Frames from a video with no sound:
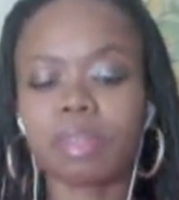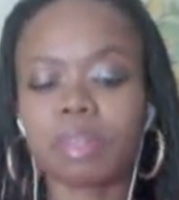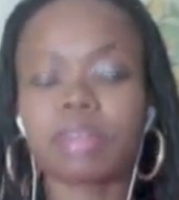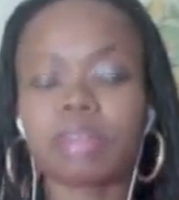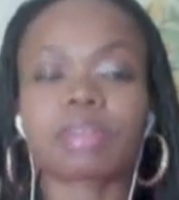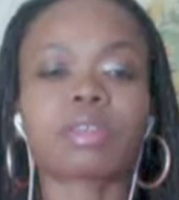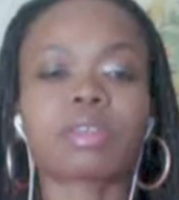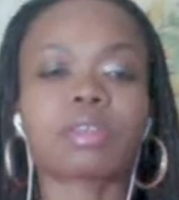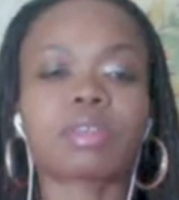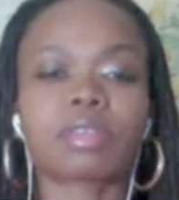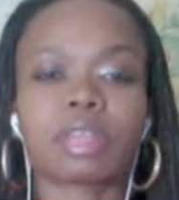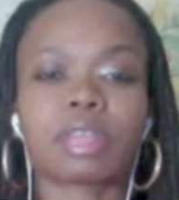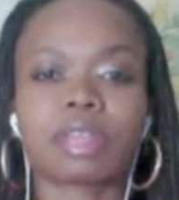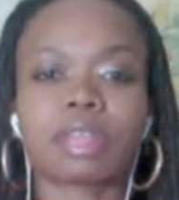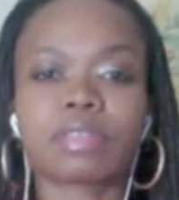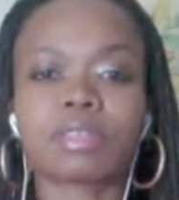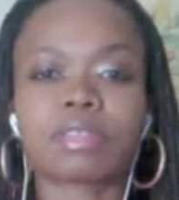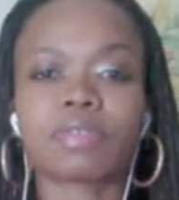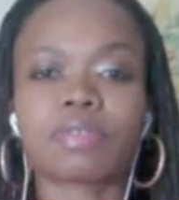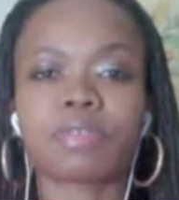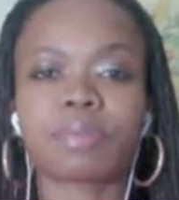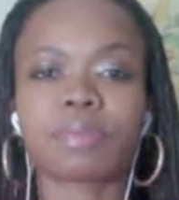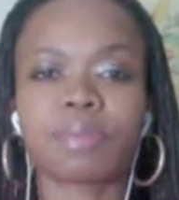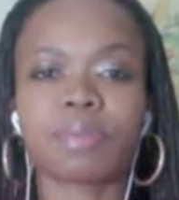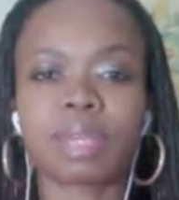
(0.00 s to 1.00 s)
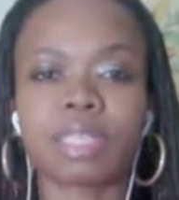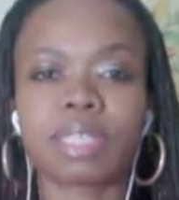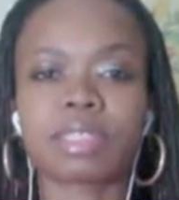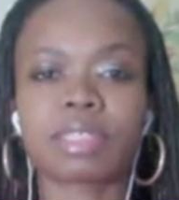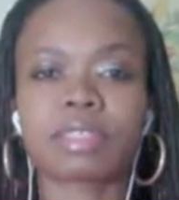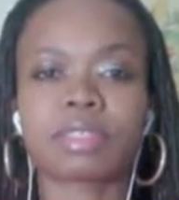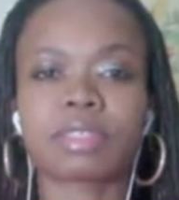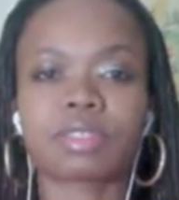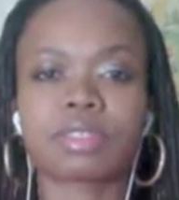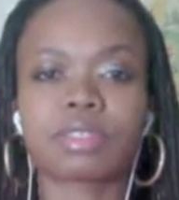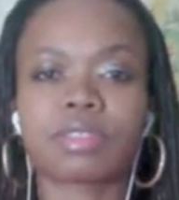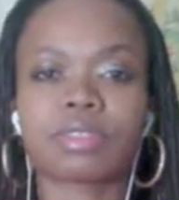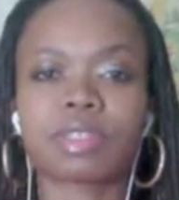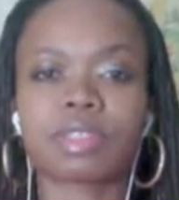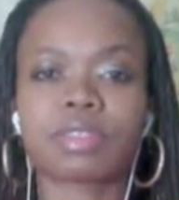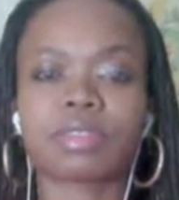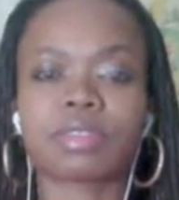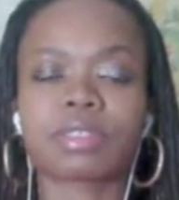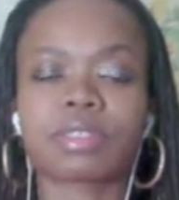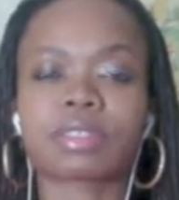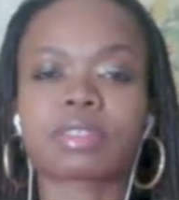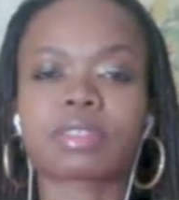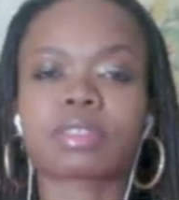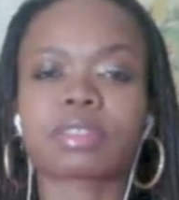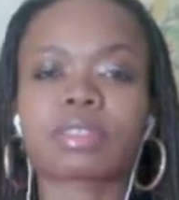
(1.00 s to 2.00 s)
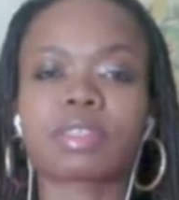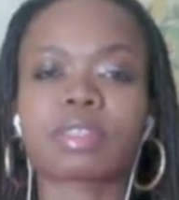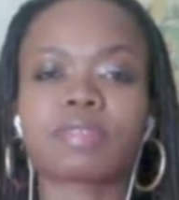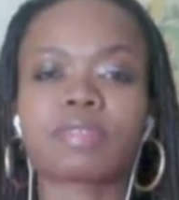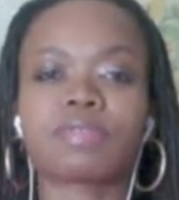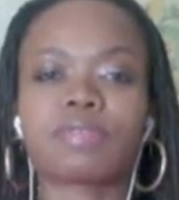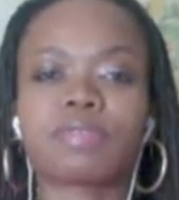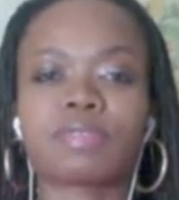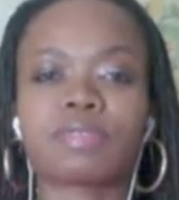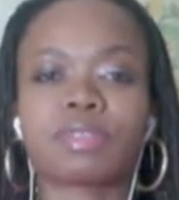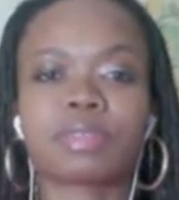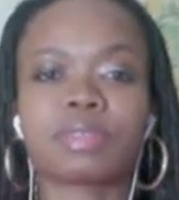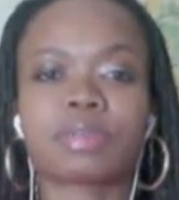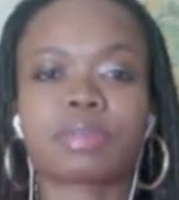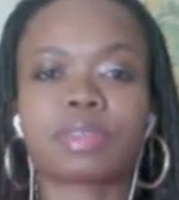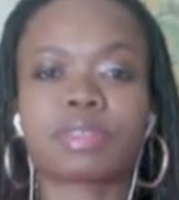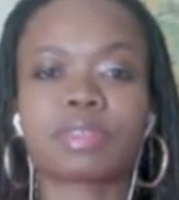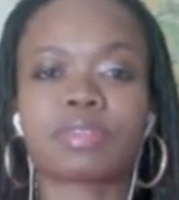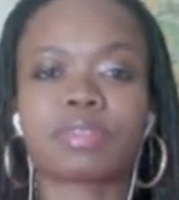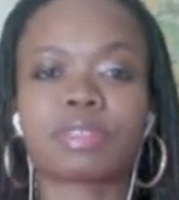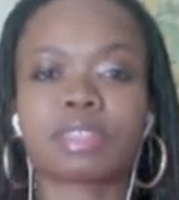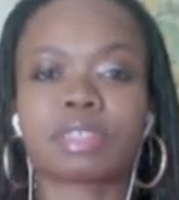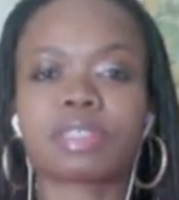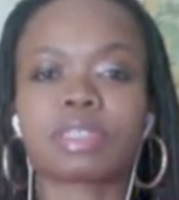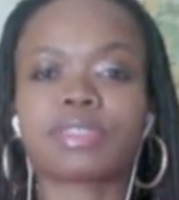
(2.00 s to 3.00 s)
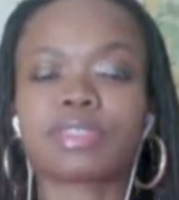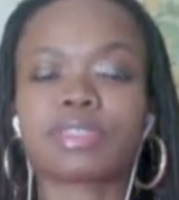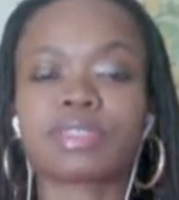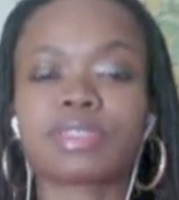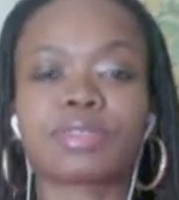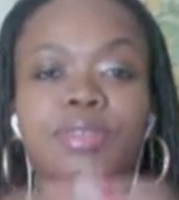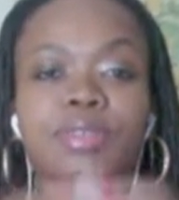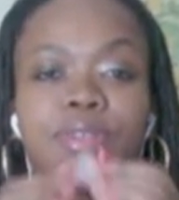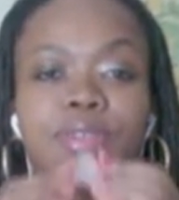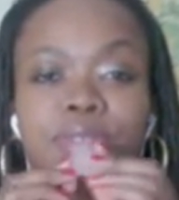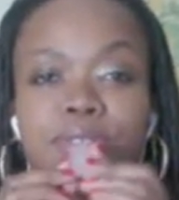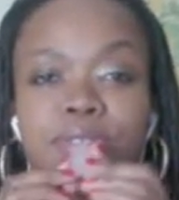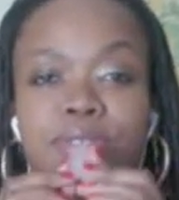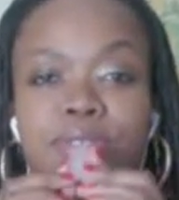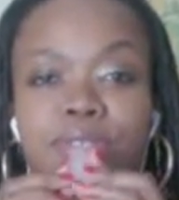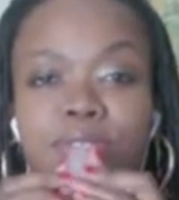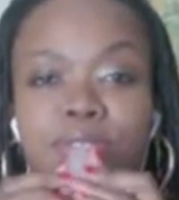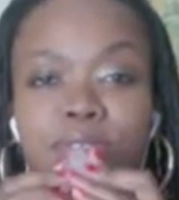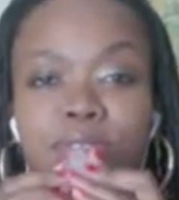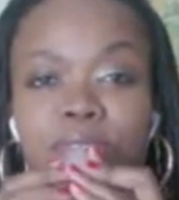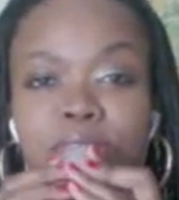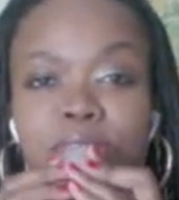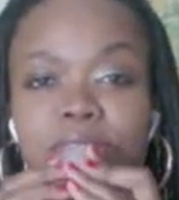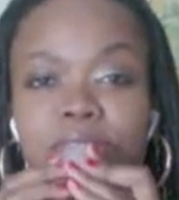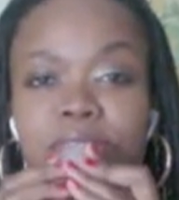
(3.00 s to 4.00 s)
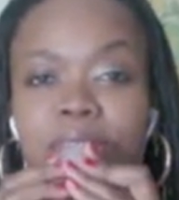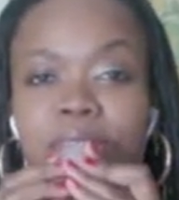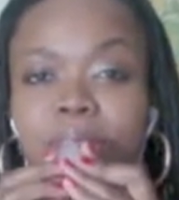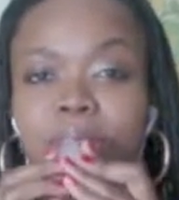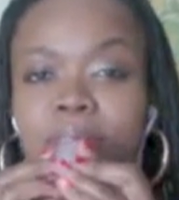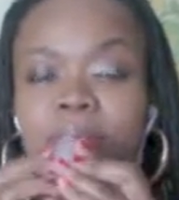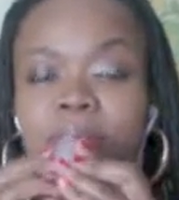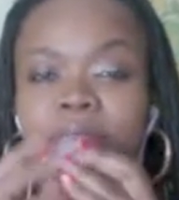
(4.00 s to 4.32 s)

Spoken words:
There are a lot of different ways to treat crystals and infuse them with your intentions. You can also just talk to them.